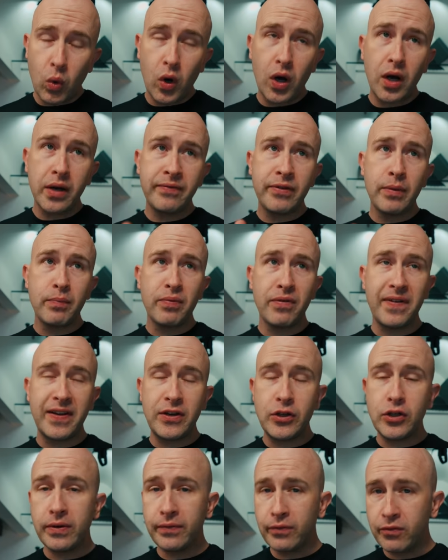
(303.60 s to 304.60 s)
1 of the
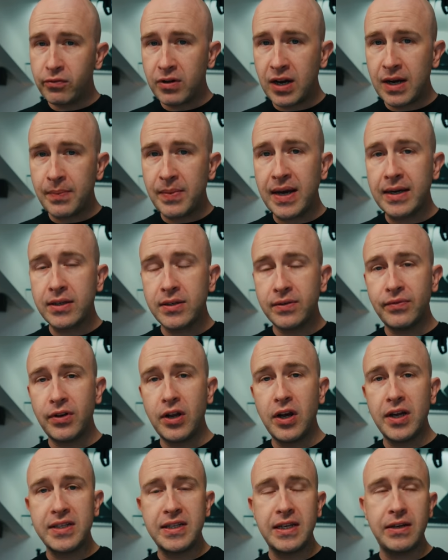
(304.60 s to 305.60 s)
Prevention of Crime Act of
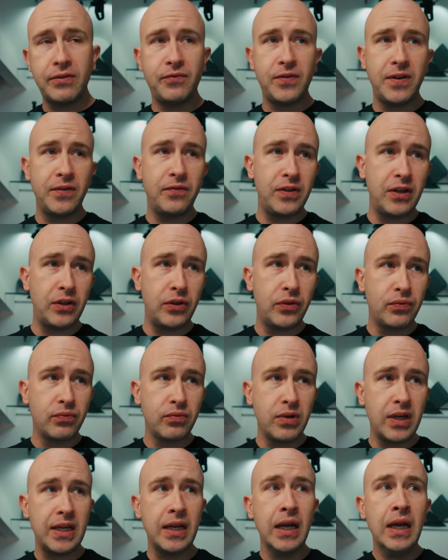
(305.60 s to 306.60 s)

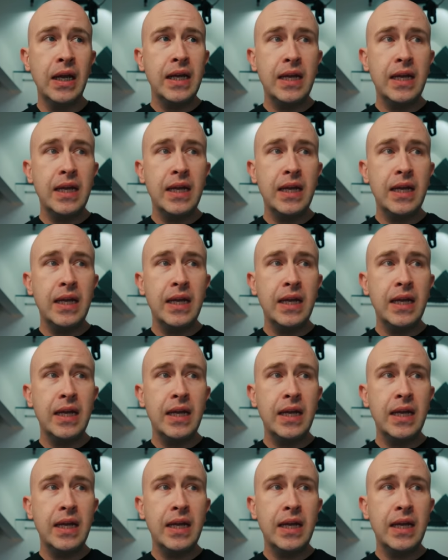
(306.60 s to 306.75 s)
1953.